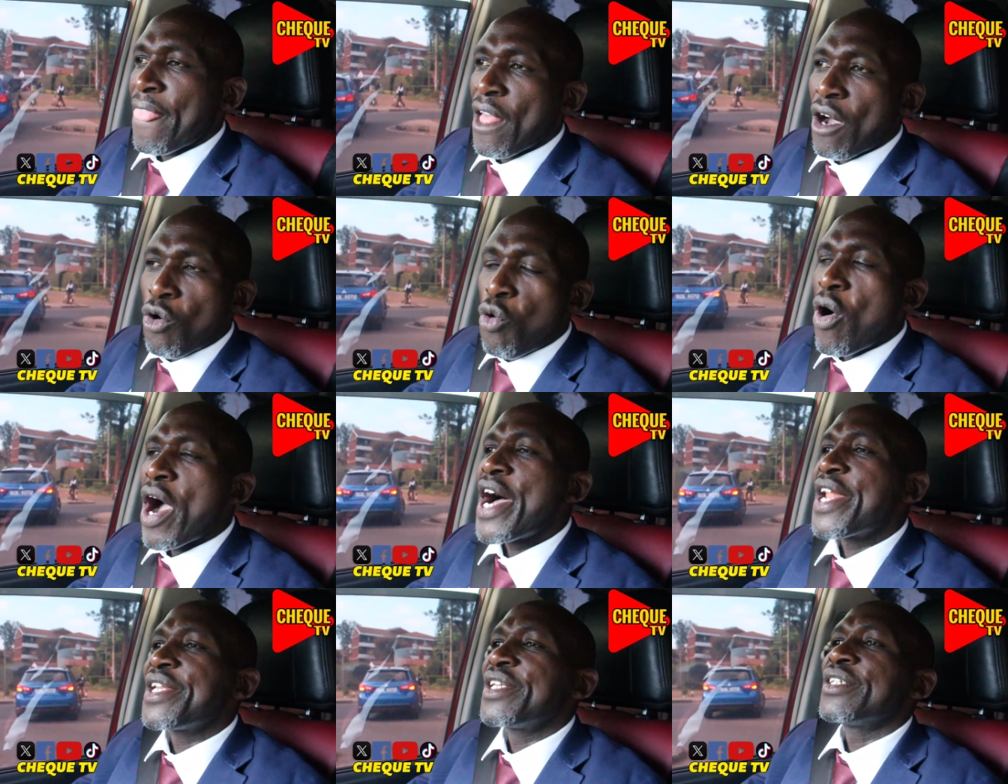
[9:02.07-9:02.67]

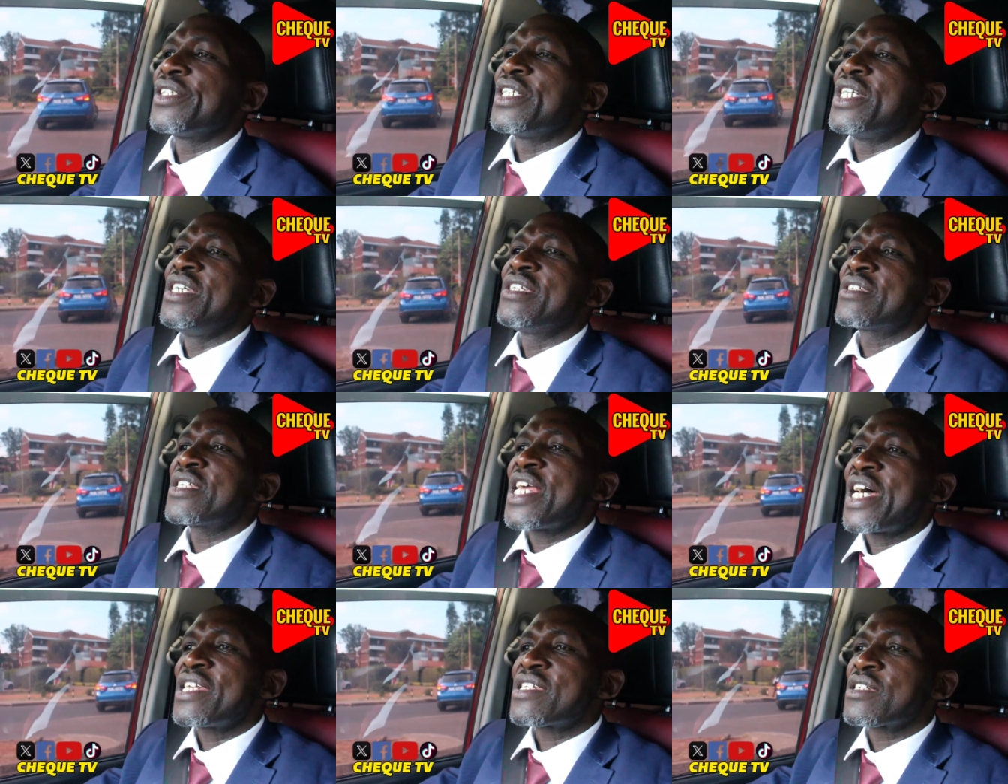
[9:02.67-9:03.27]
One
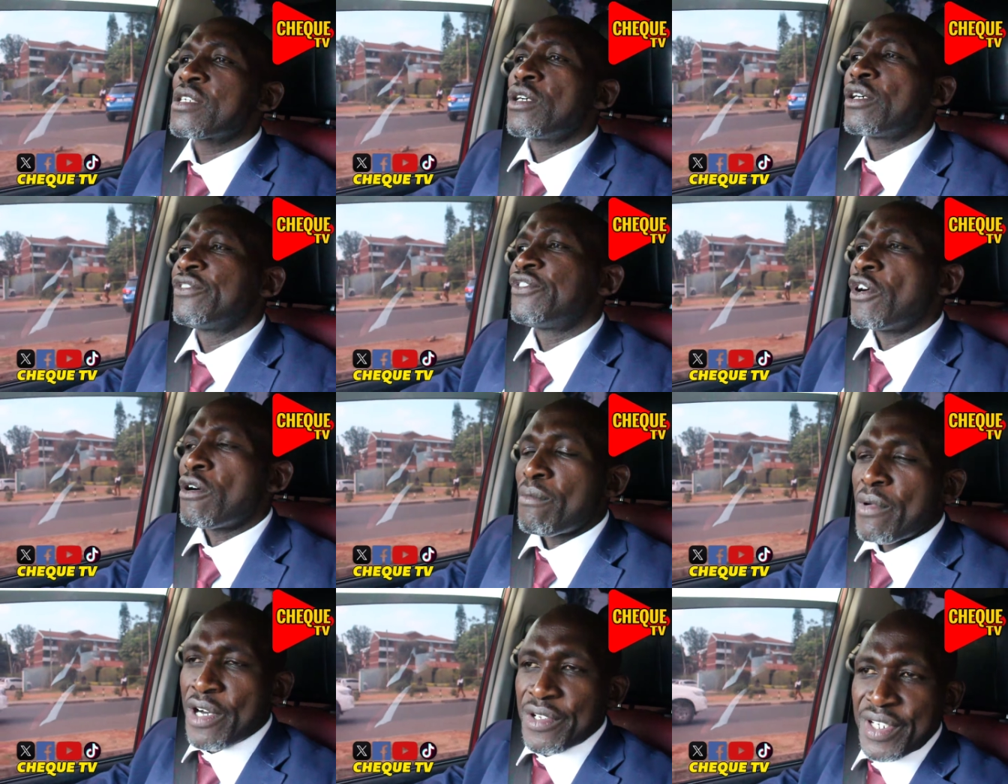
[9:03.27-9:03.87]
is just go
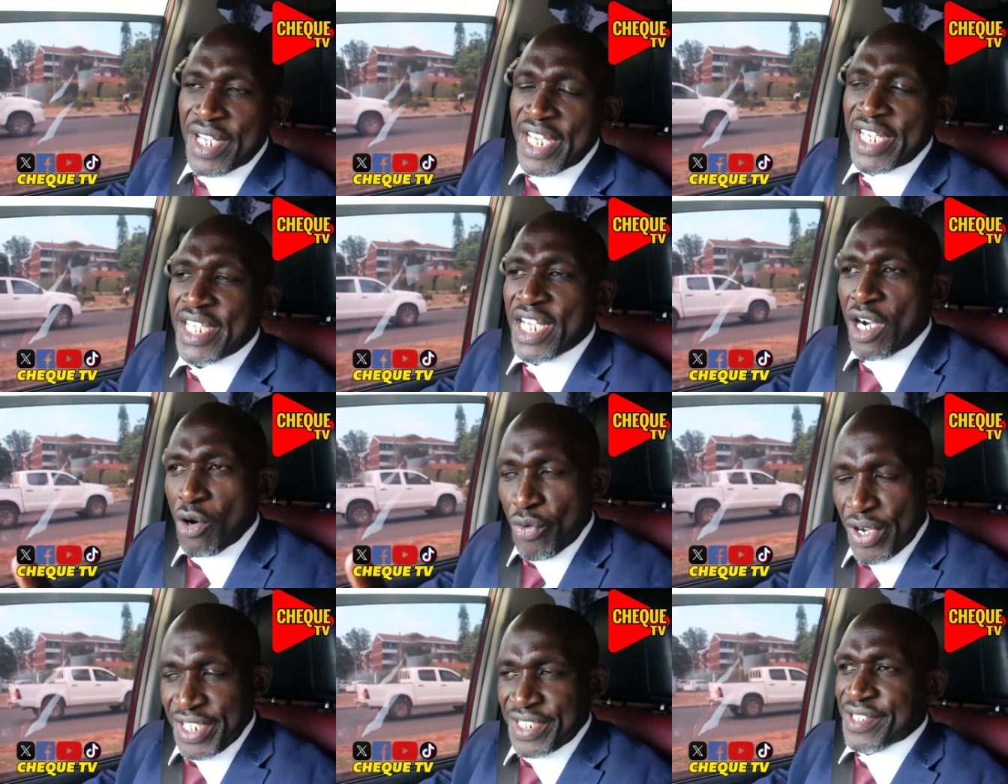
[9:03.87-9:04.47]
for Mount
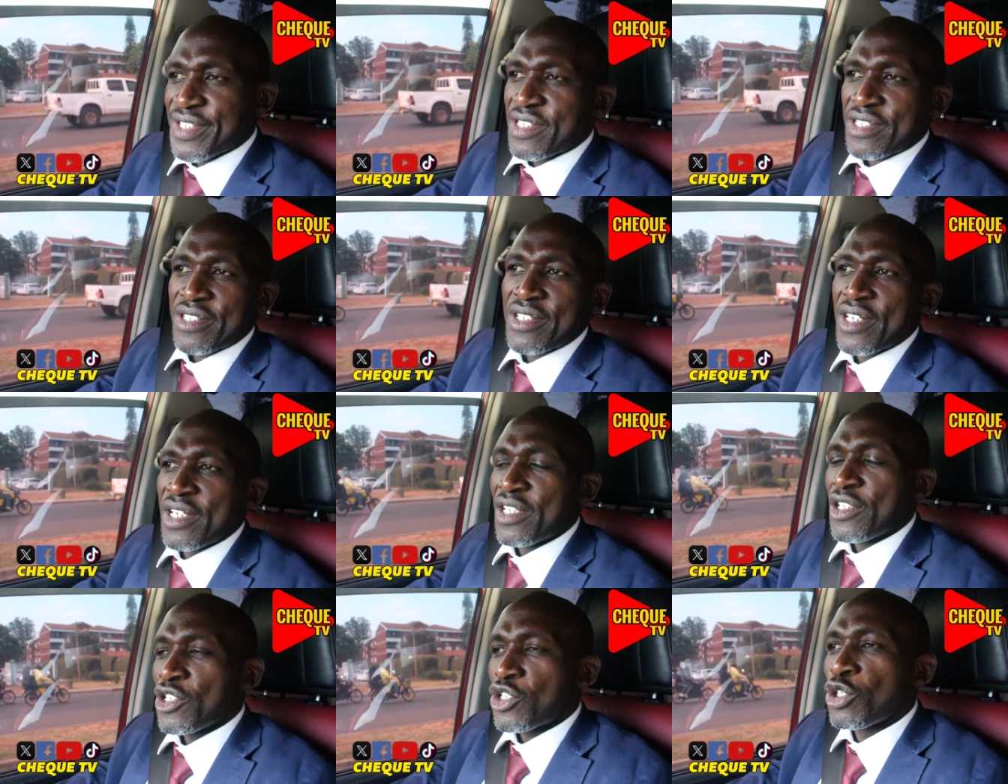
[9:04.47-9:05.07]
Kenya West
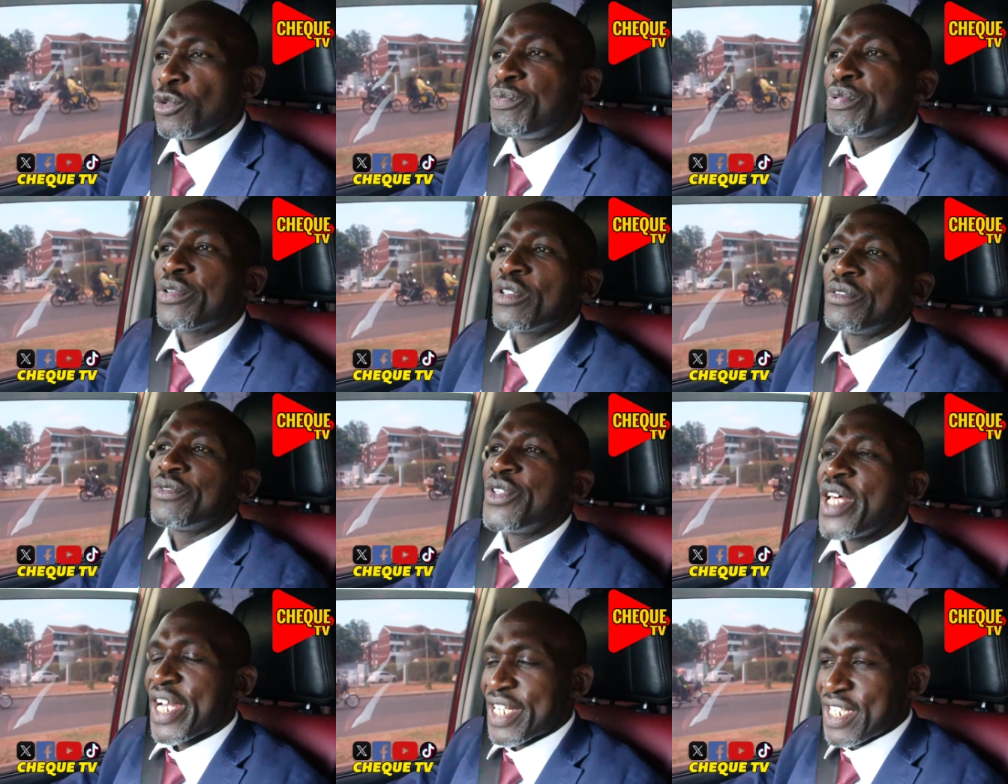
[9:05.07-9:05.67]
to
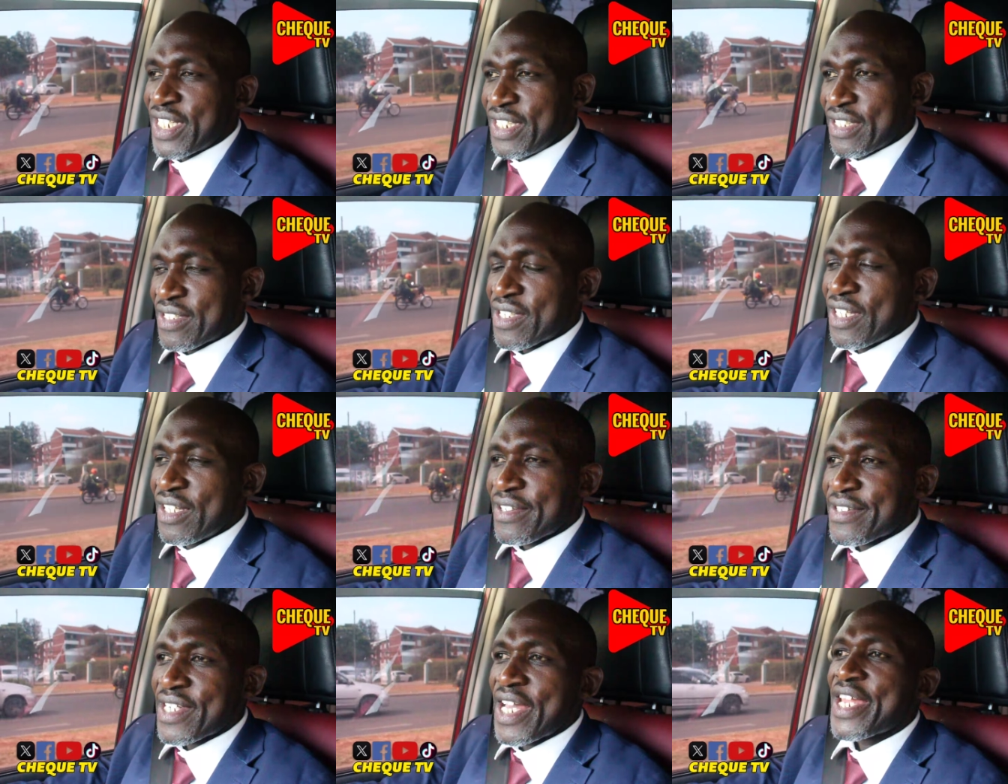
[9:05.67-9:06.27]
prove that he's
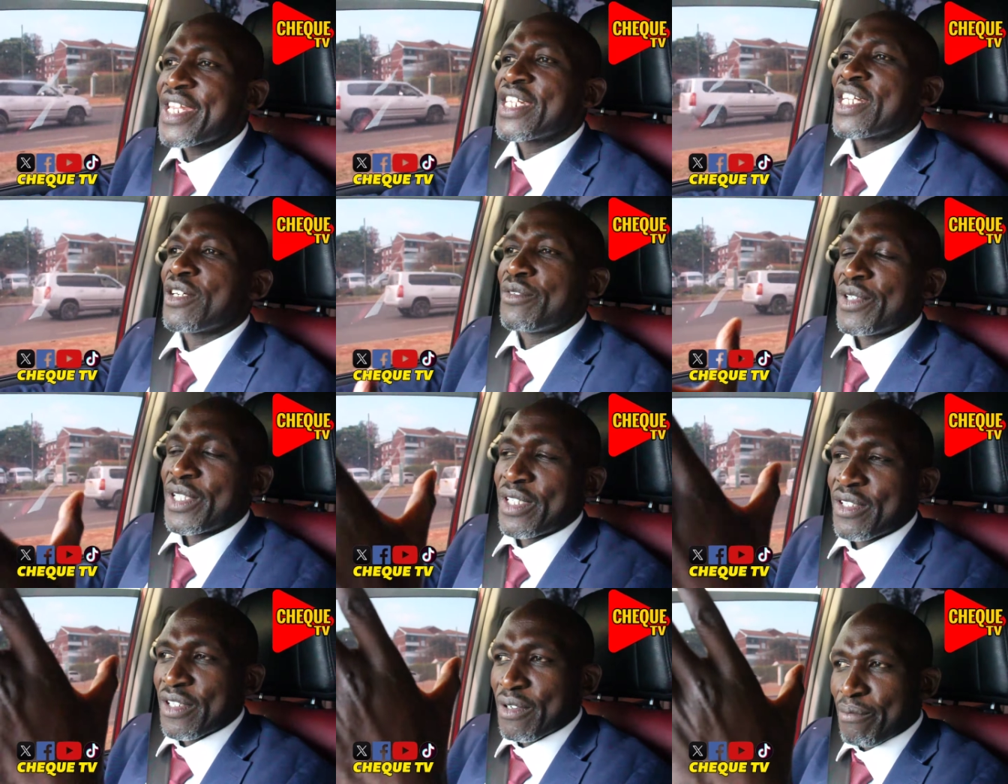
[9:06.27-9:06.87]
still standing
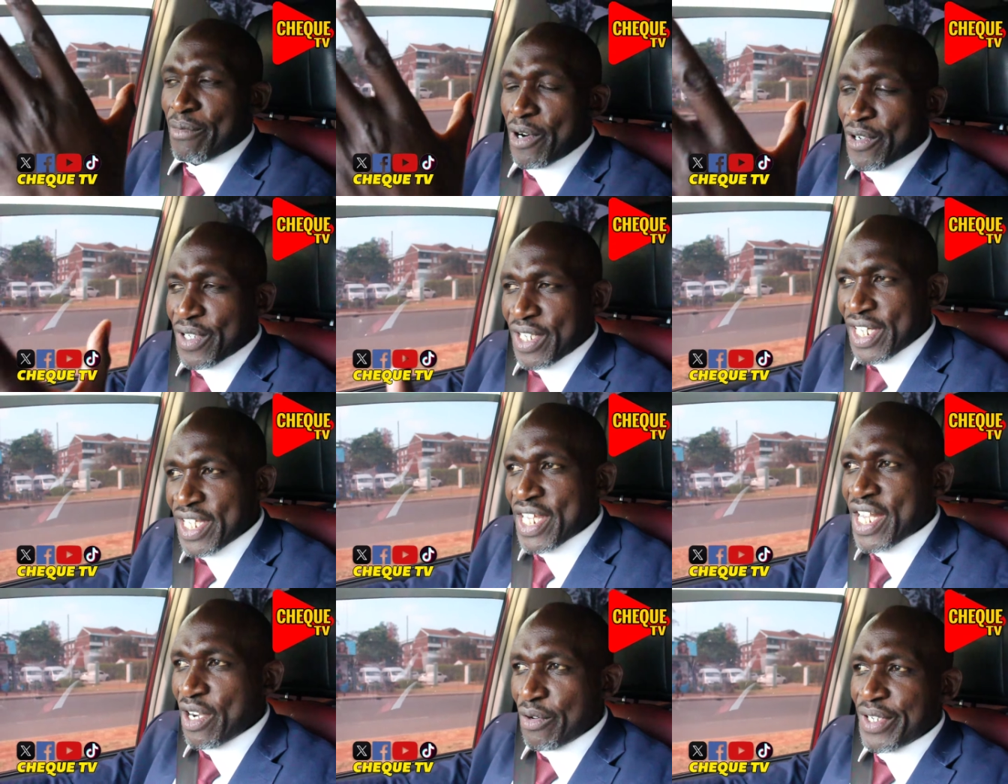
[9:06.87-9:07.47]
with Mount
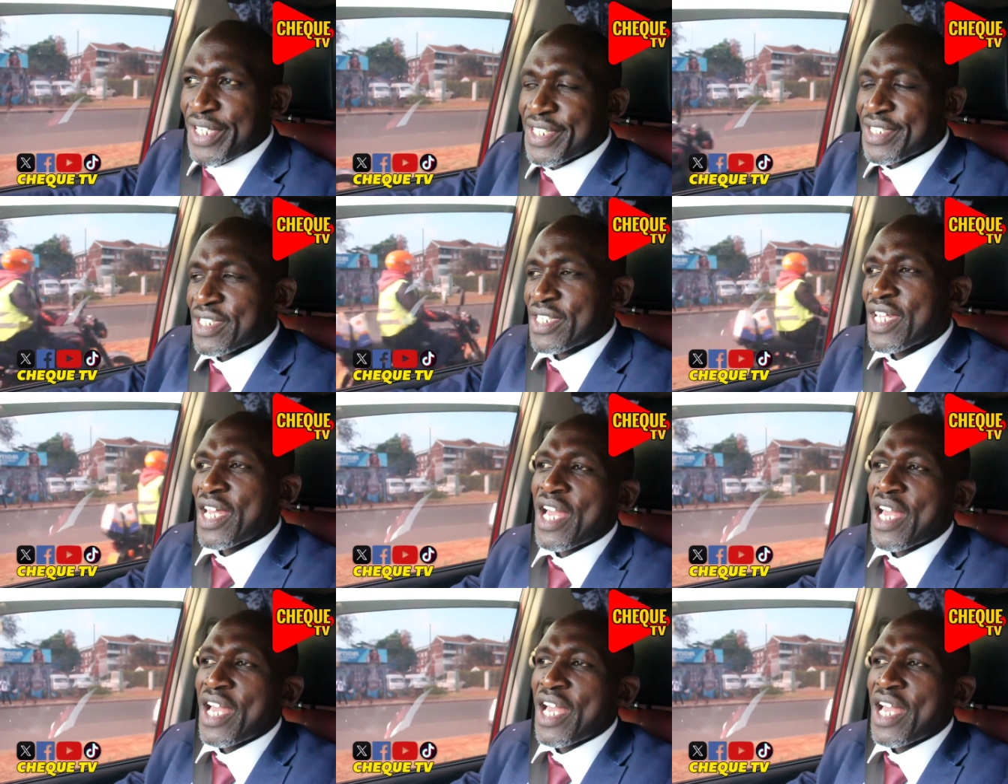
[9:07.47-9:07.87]
Kenya West